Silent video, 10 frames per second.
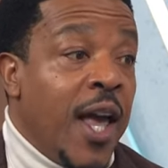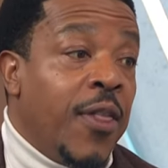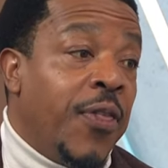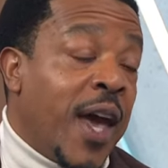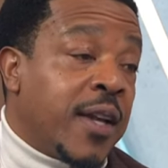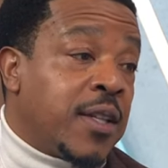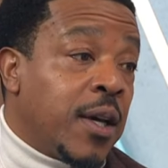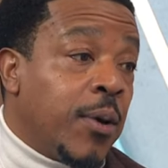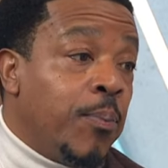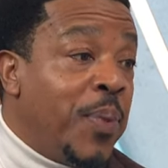that
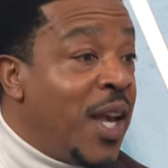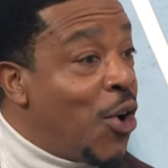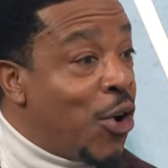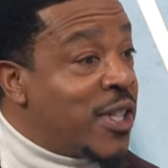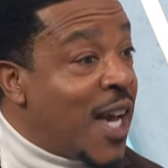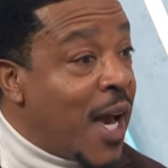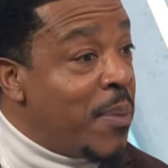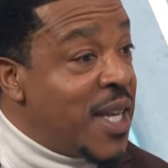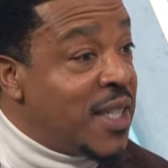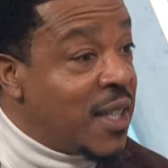uh, being on time
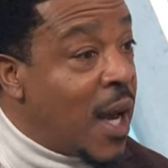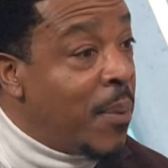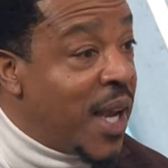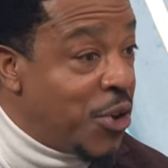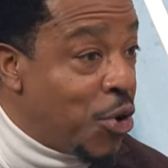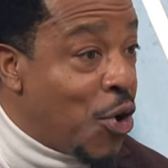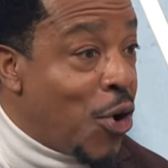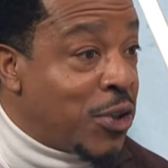isn't coming at your call